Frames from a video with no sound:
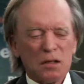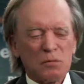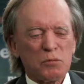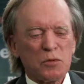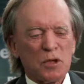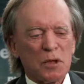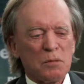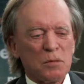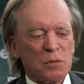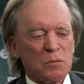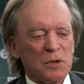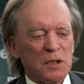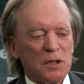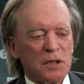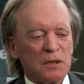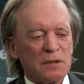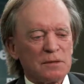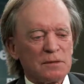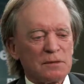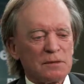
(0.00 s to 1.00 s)

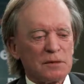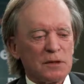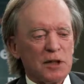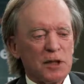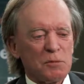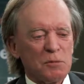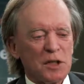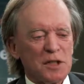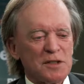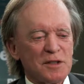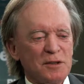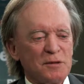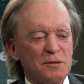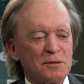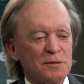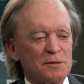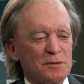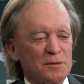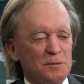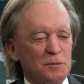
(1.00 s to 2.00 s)
probably like myself